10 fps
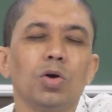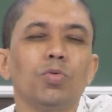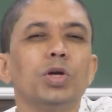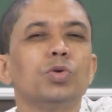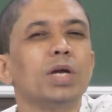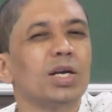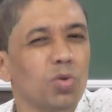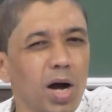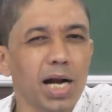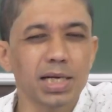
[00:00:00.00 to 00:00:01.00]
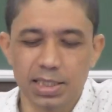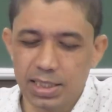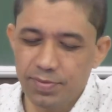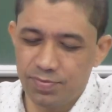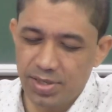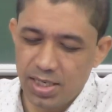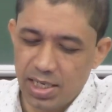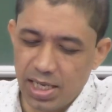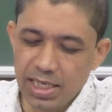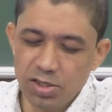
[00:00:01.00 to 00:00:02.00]
going to get what, if
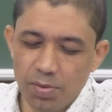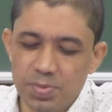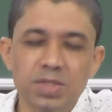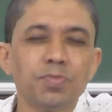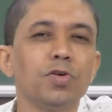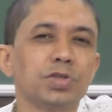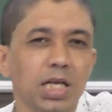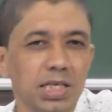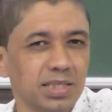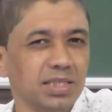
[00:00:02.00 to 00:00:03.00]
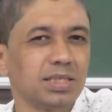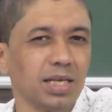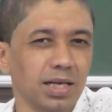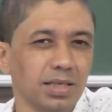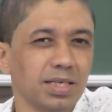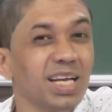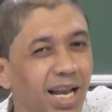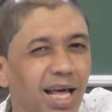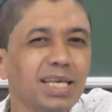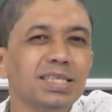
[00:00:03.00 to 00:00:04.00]
any of these four cells is uh,
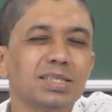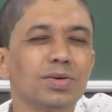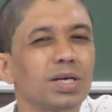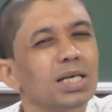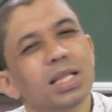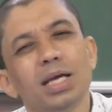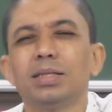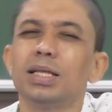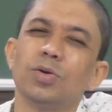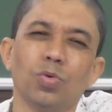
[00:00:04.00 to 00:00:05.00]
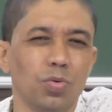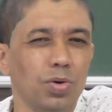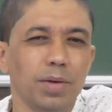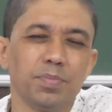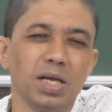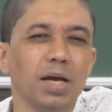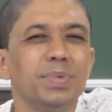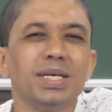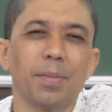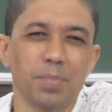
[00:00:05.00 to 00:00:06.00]
realized, okay, they, they know every,
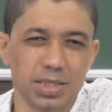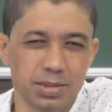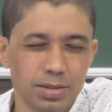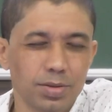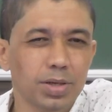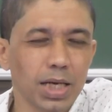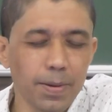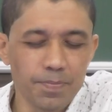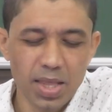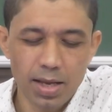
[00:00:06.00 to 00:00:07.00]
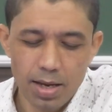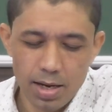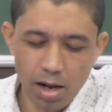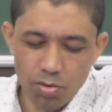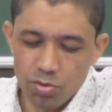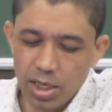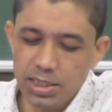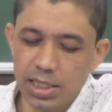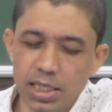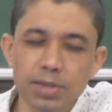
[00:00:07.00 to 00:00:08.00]
every numbers, okay. Now, look
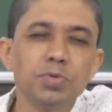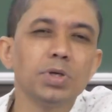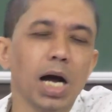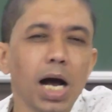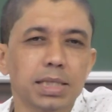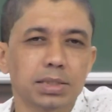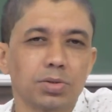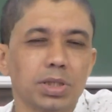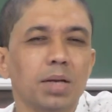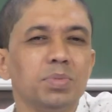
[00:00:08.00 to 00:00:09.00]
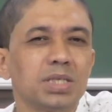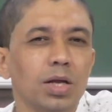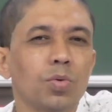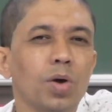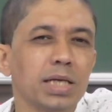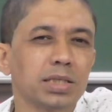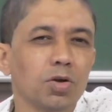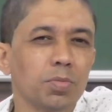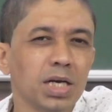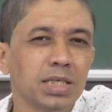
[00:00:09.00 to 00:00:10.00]
at here, if we ask whether Mr. Row has a
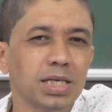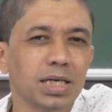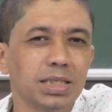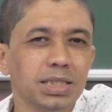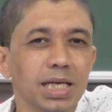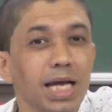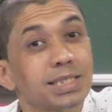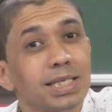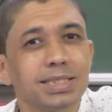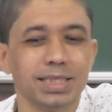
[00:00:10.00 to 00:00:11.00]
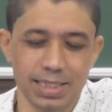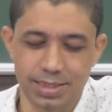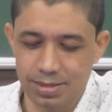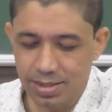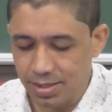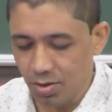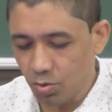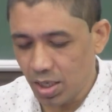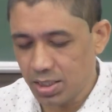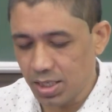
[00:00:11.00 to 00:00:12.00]
dominant strategy, answer is yes.
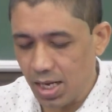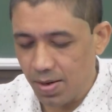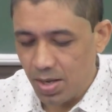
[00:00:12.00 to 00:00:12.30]
Look at here,